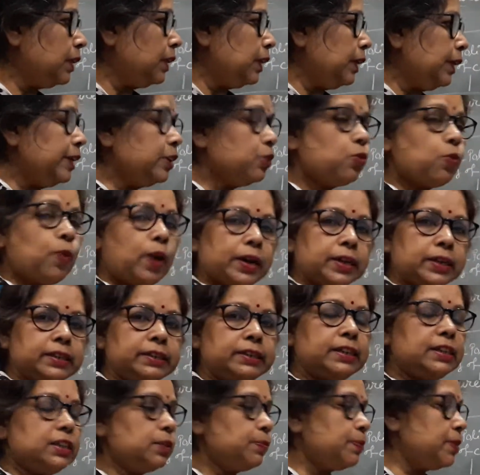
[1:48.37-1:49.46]
in
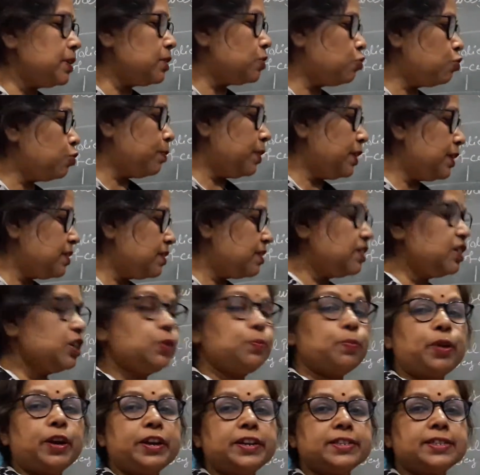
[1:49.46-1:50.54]
quantitative instruments, 3
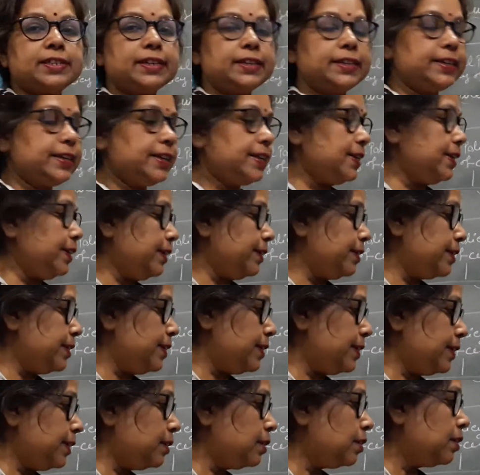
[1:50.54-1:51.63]
points are here
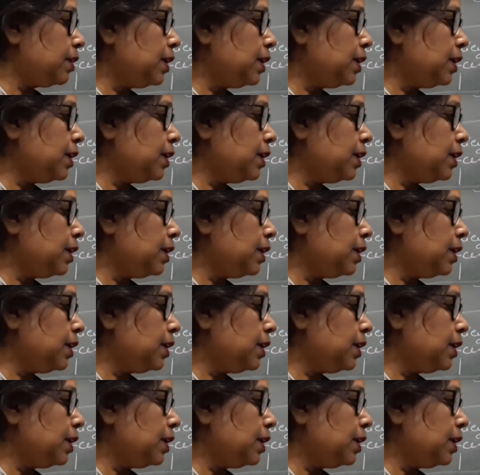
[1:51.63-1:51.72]
written.